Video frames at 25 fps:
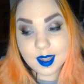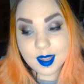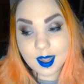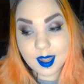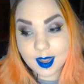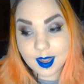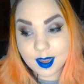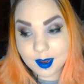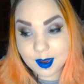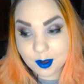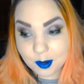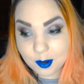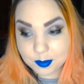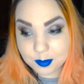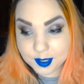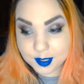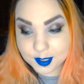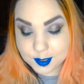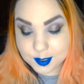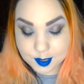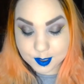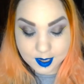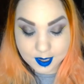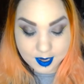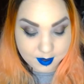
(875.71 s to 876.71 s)
I hope that
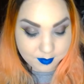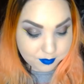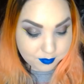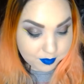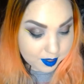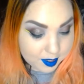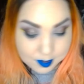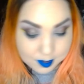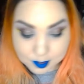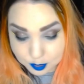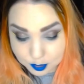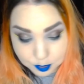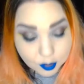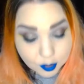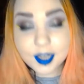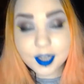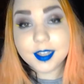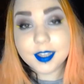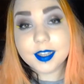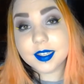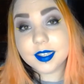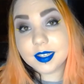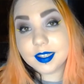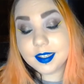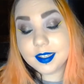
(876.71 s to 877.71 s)
you have
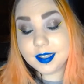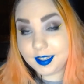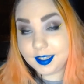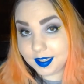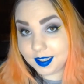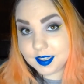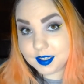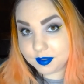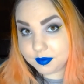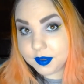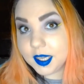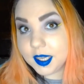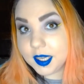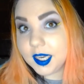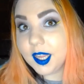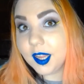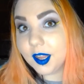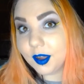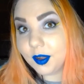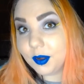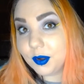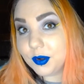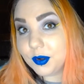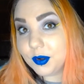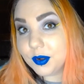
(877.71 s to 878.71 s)
enjoyed this
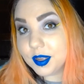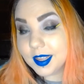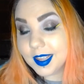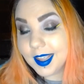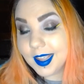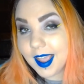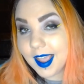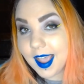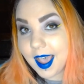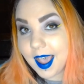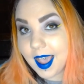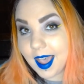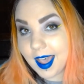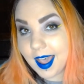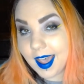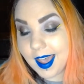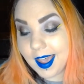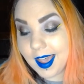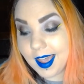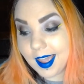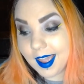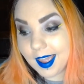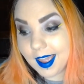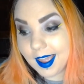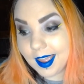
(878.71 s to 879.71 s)
video,
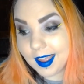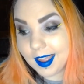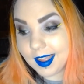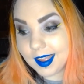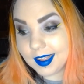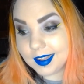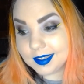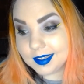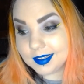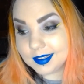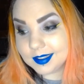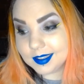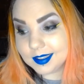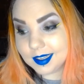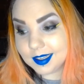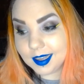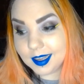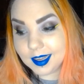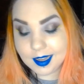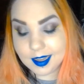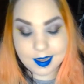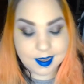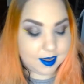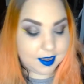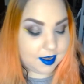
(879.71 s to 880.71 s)
and
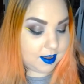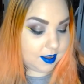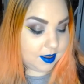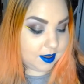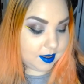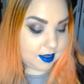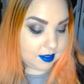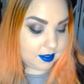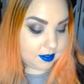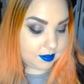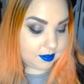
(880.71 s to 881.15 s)
yeah,